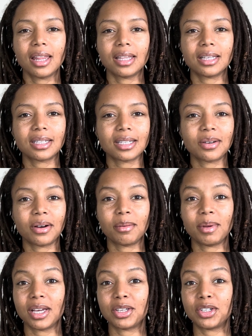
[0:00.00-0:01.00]
This is going to
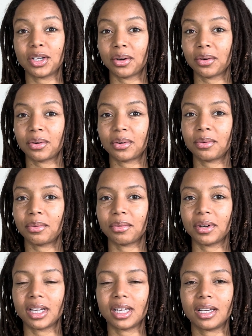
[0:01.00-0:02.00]
be a general
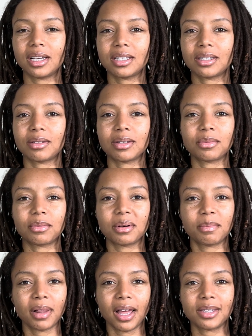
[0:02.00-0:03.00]
reading, so this will
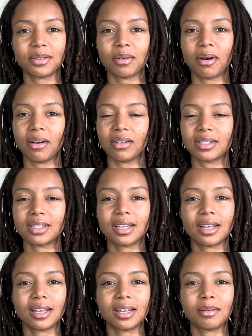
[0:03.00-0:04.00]
apply to all
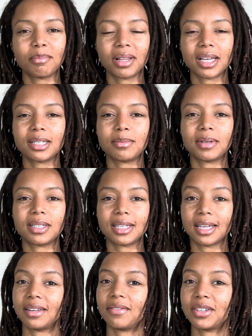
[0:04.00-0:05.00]
sun placements
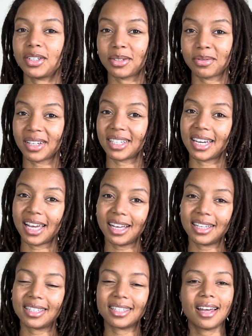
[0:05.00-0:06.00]
and if it just
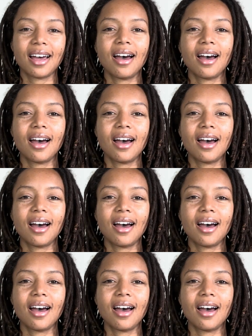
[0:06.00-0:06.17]
resonates.